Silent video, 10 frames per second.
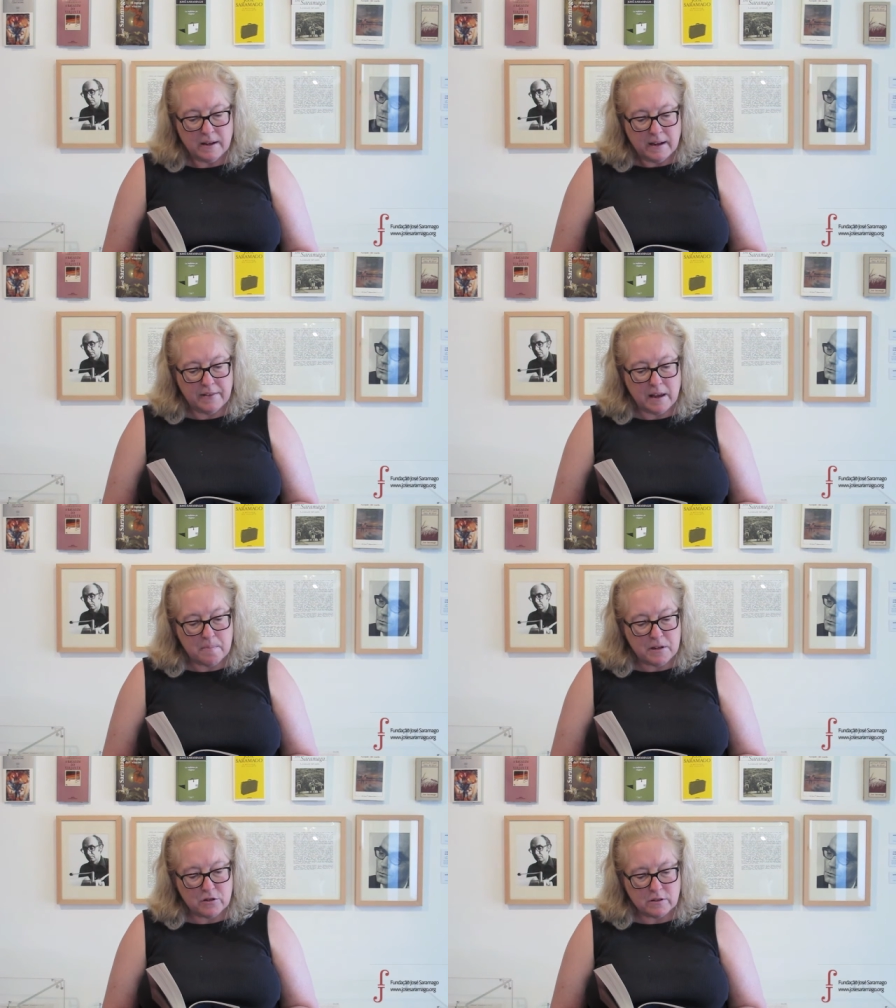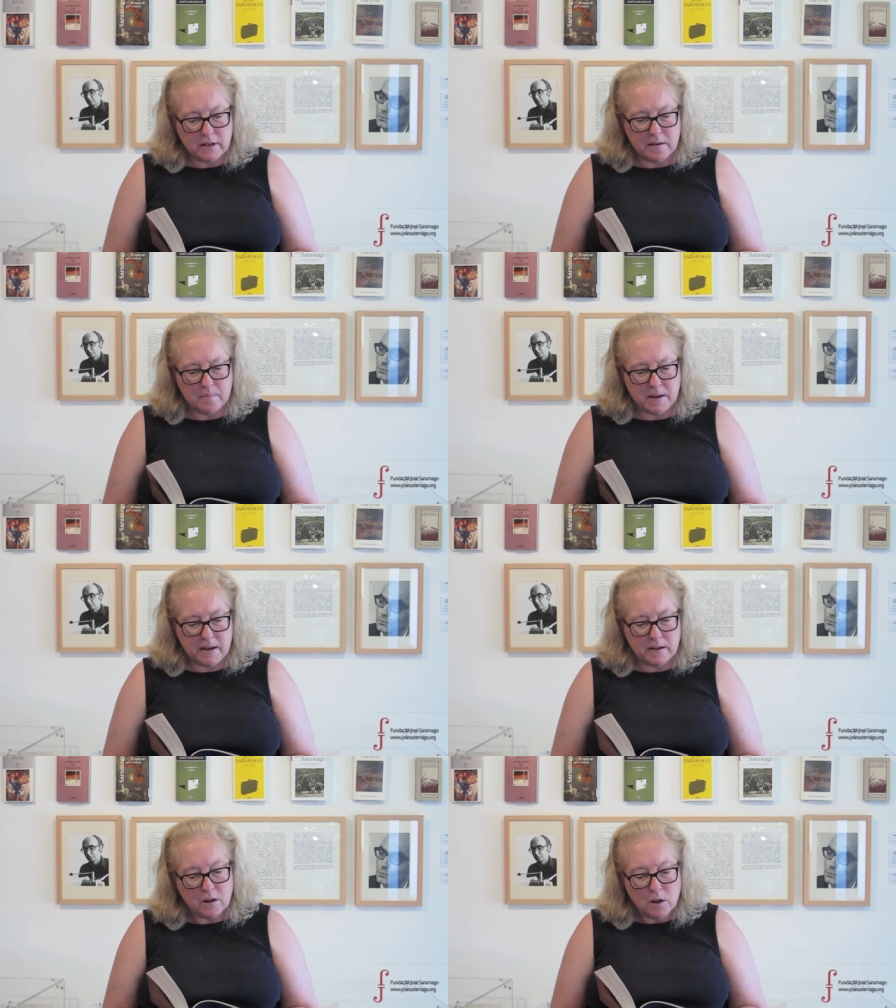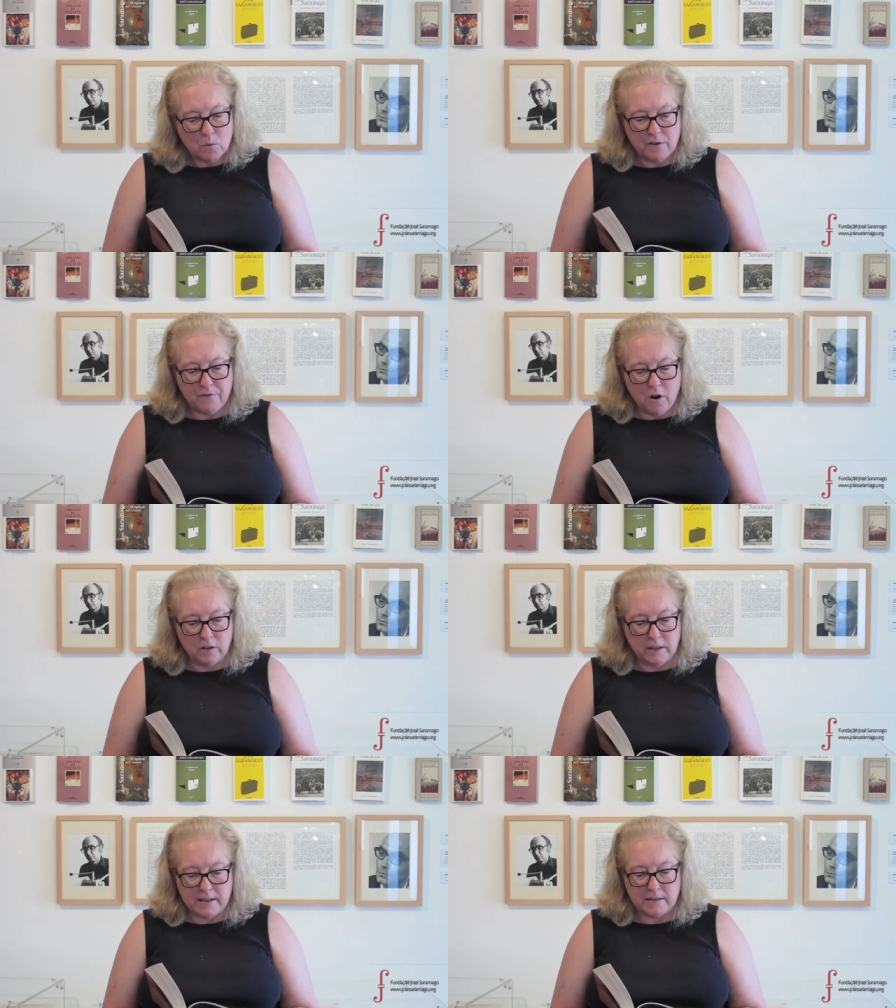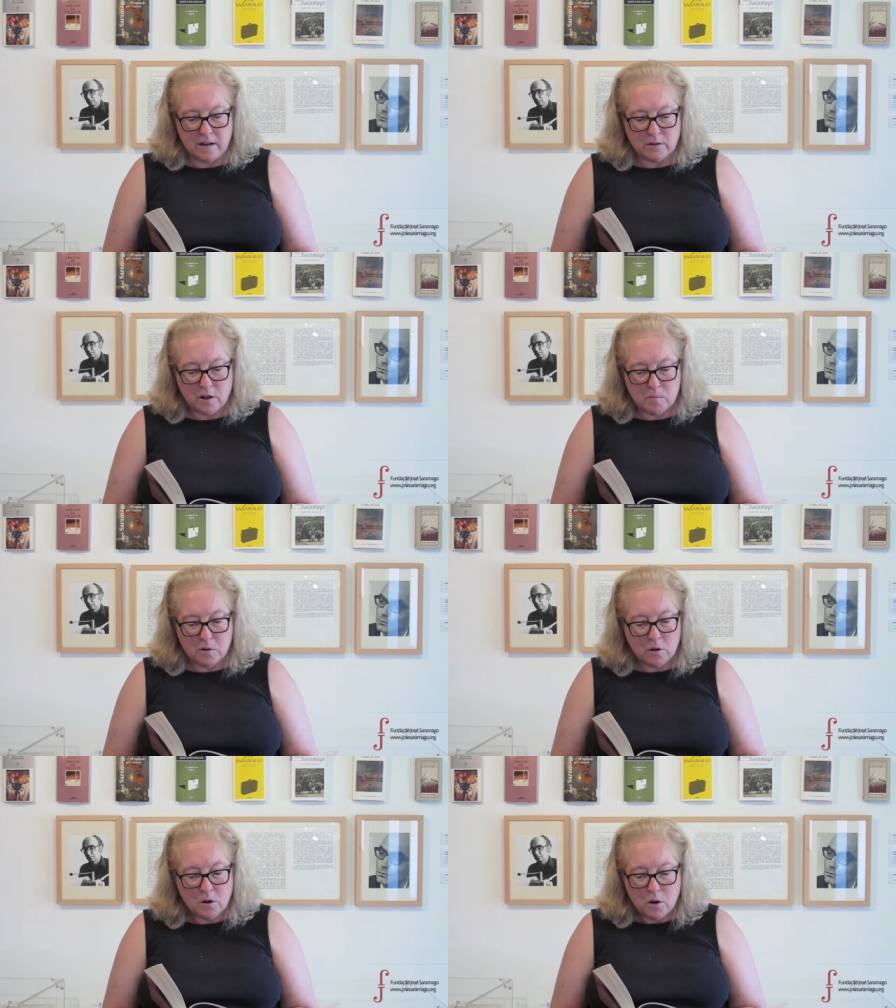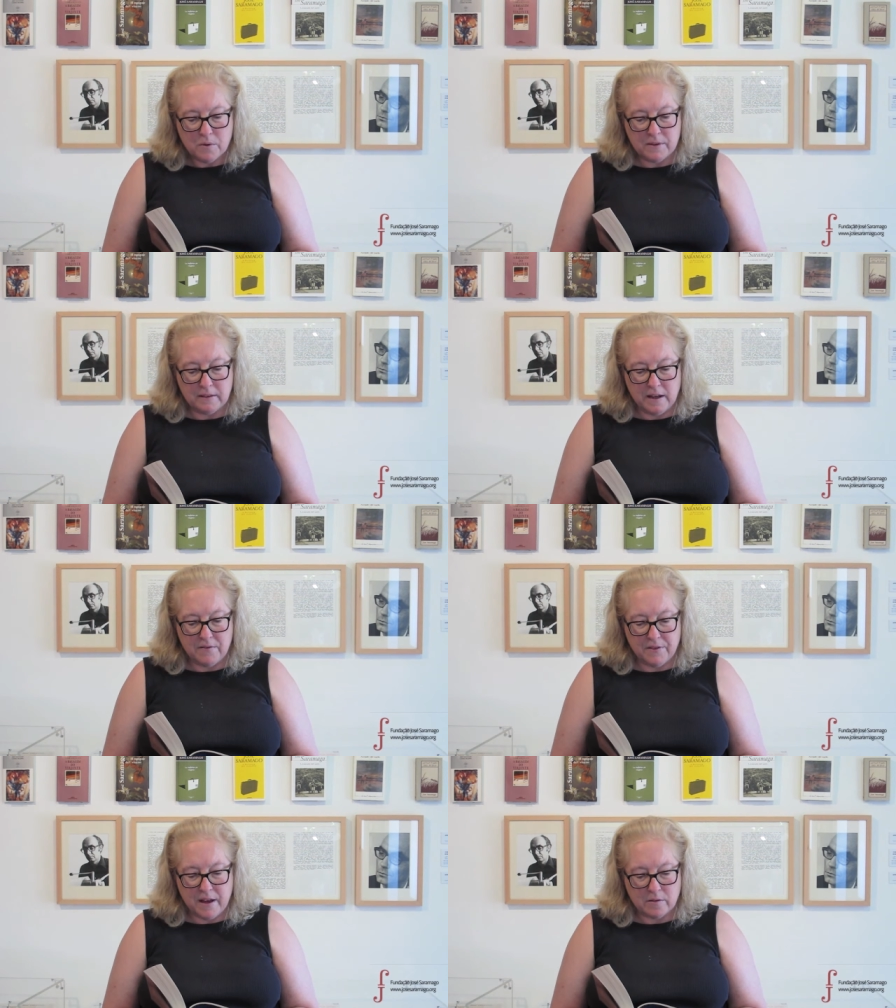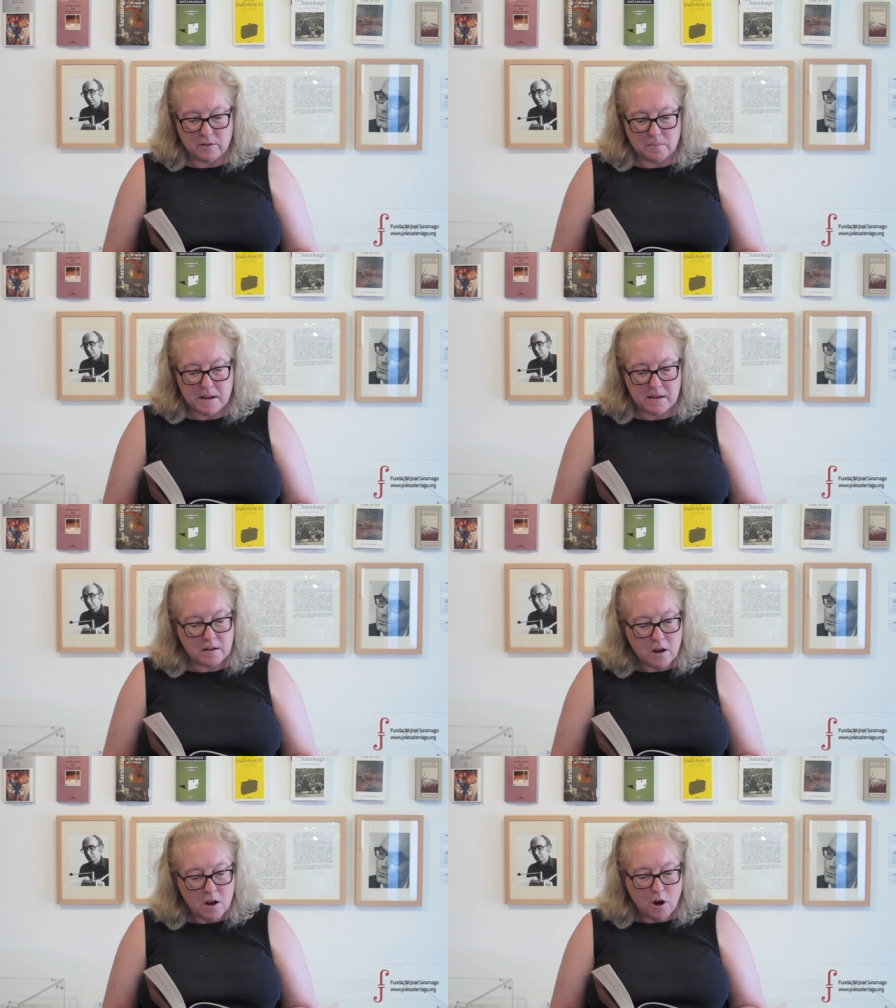In the ambitious campaign we fought last October with 11,000 men,